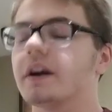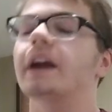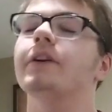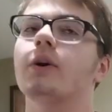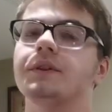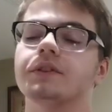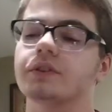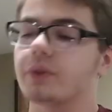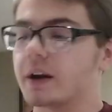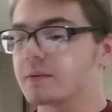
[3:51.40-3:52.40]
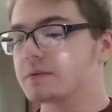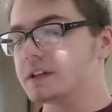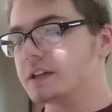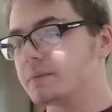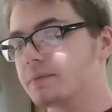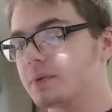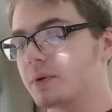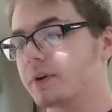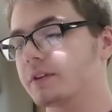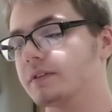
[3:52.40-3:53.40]
I know it's incredibly
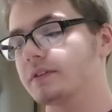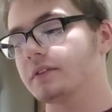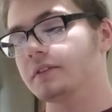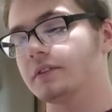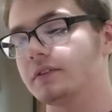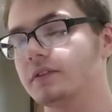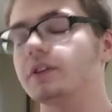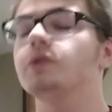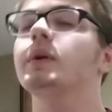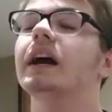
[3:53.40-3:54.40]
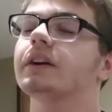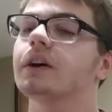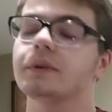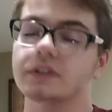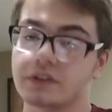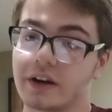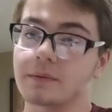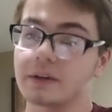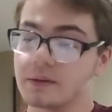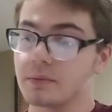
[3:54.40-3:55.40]
important. No, you gotta know it's
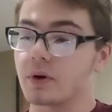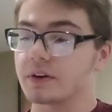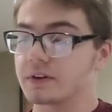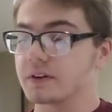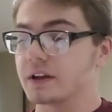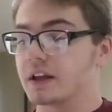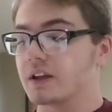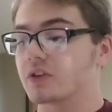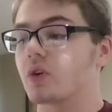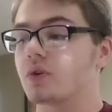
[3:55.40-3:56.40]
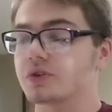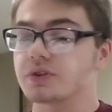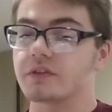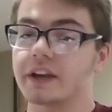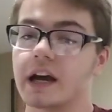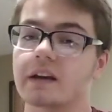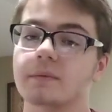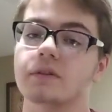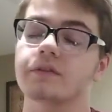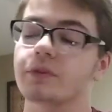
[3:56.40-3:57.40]
incredibly important to hold yourself
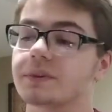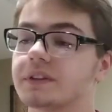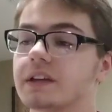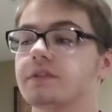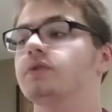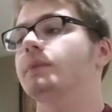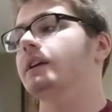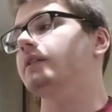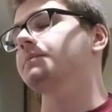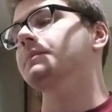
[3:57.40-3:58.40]
accountable for mistakes that you make.